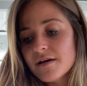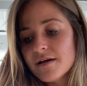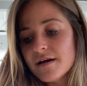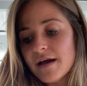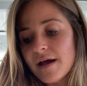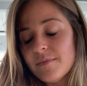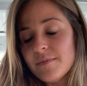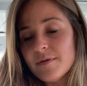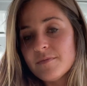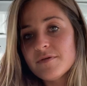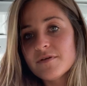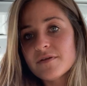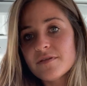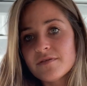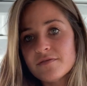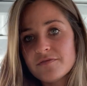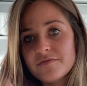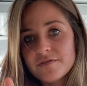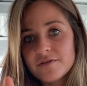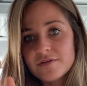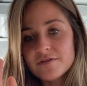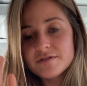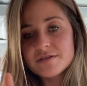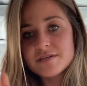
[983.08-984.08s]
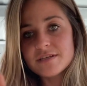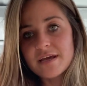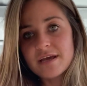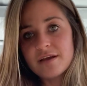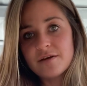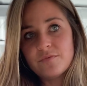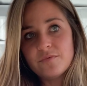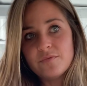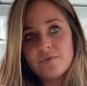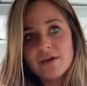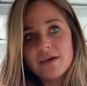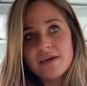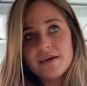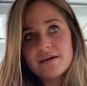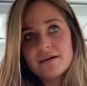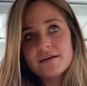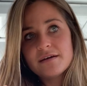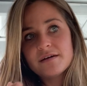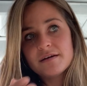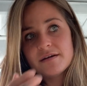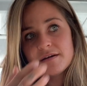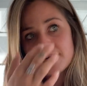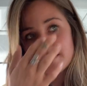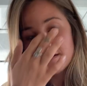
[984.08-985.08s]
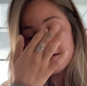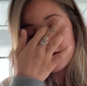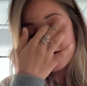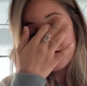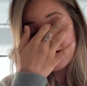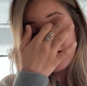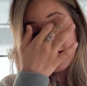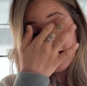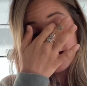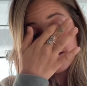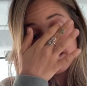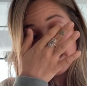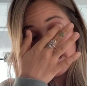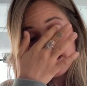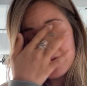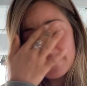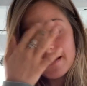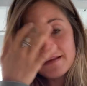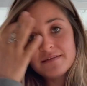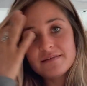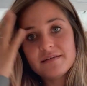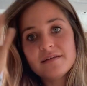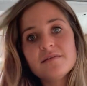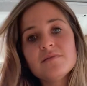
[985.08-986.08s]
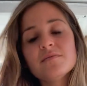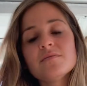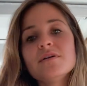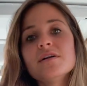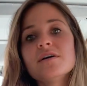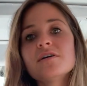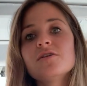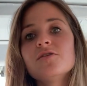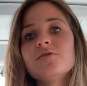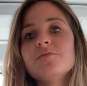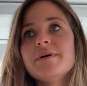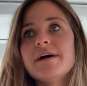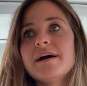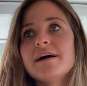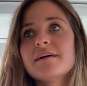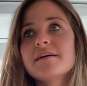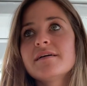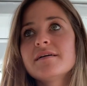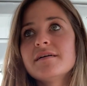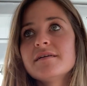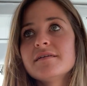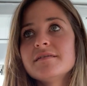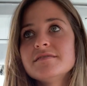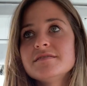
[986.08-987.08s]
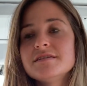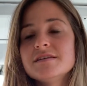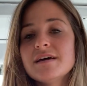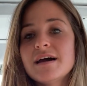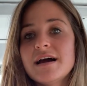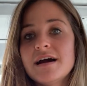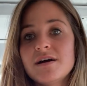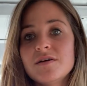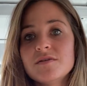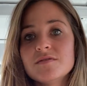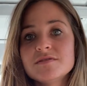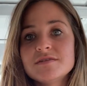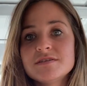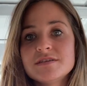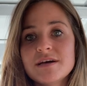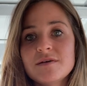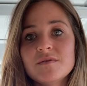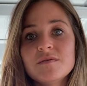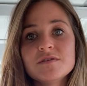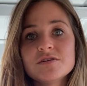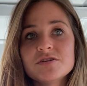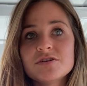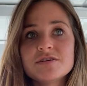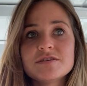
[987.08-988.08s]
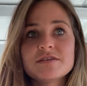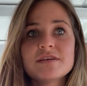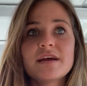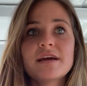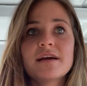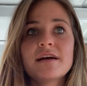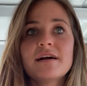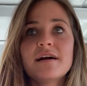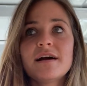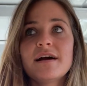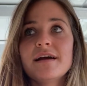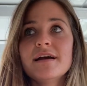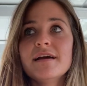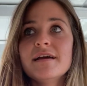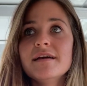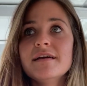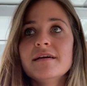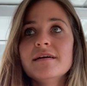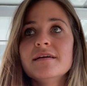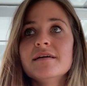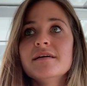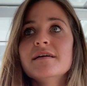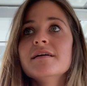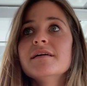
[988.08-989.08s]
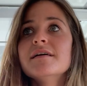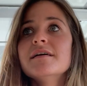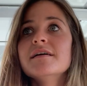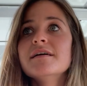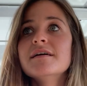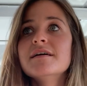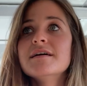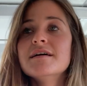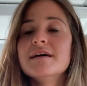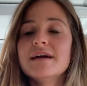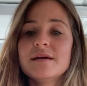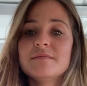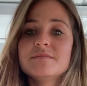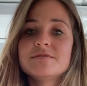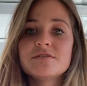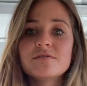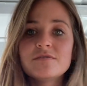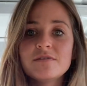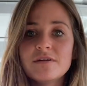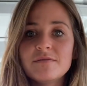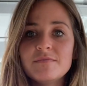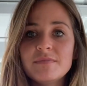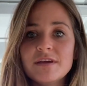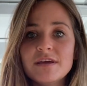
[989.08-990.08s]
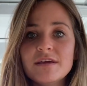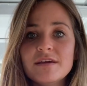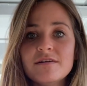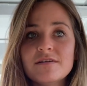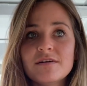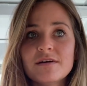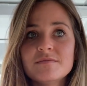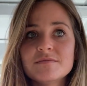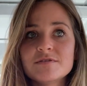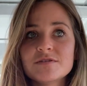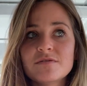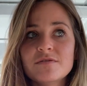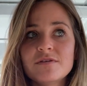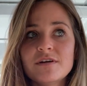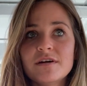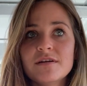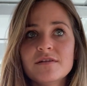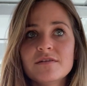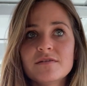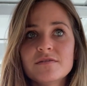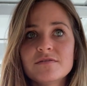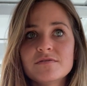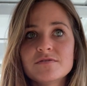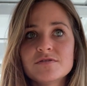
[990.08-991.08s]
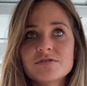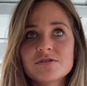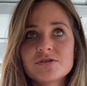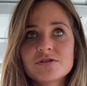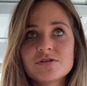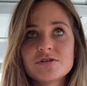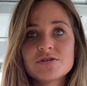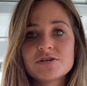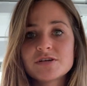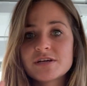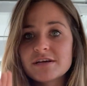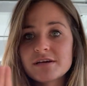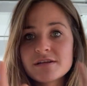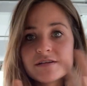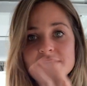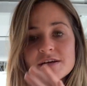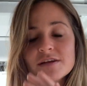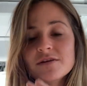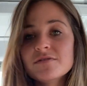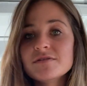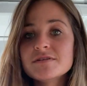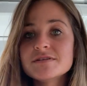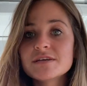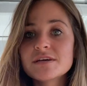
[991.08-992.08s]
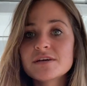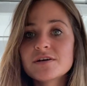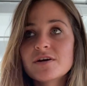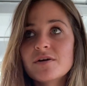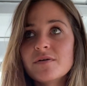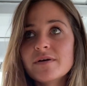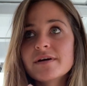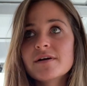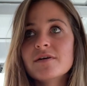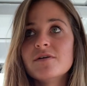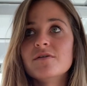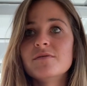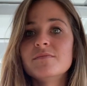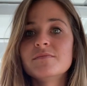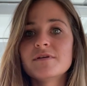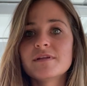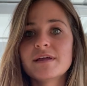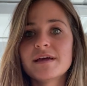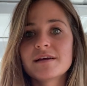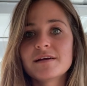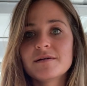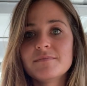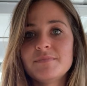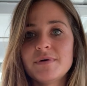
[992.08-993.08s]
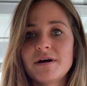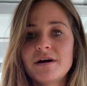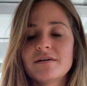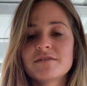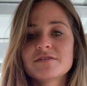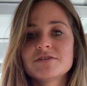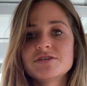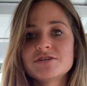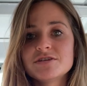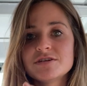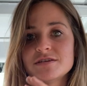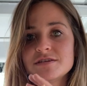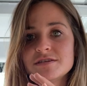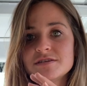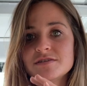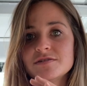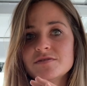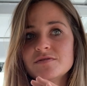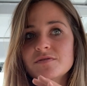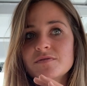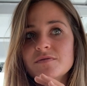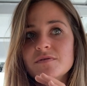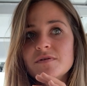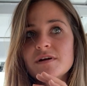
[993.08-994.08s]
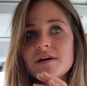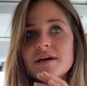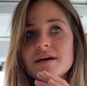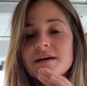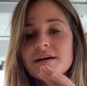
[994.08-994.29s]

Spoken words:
remember the first like week, I didn't want to go back to the house. I was just like, I am so done being here. I'm so done continuously going home to like a box just to